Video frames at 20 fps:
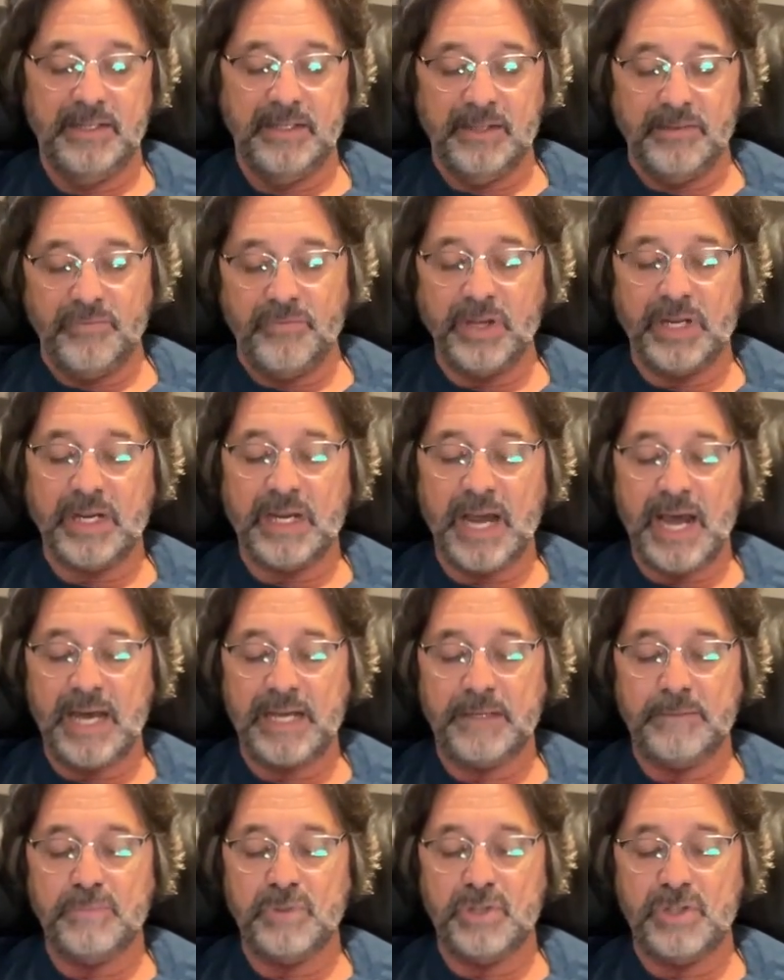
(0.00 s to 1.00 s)
The God
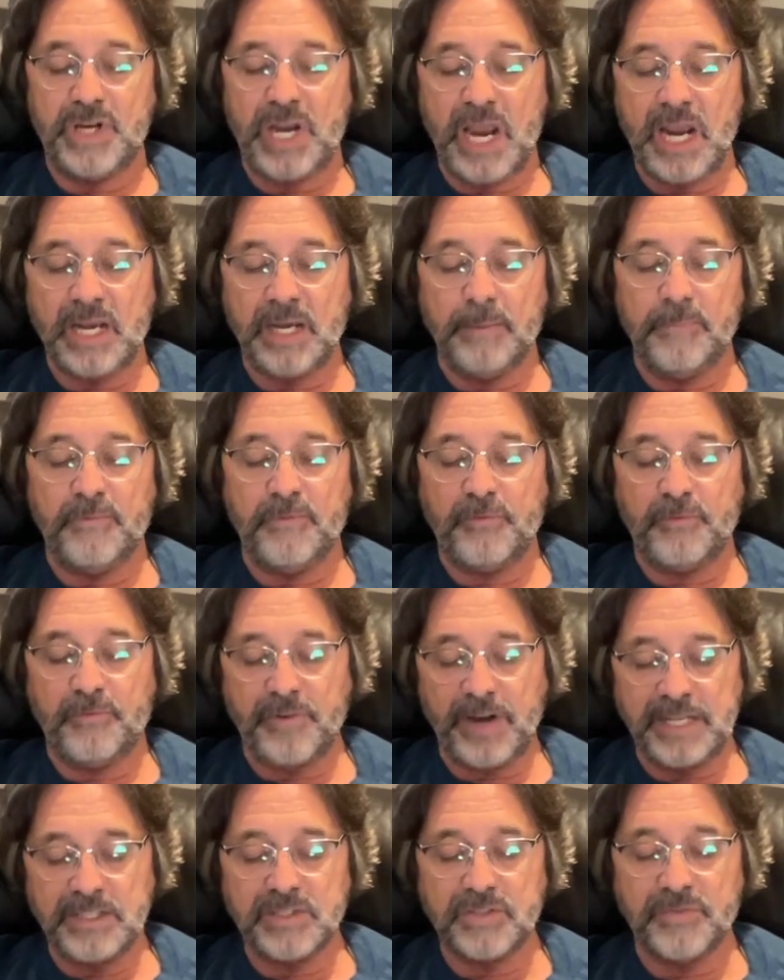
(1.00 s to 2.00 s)
of Jacob
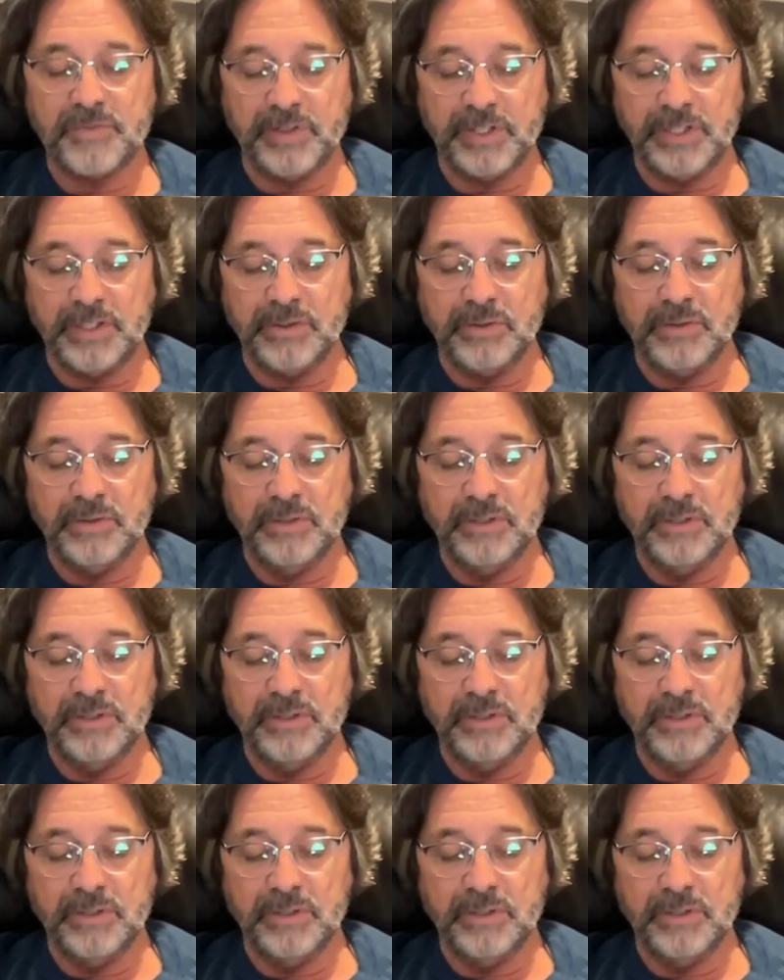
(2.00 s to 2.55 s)
fights for you.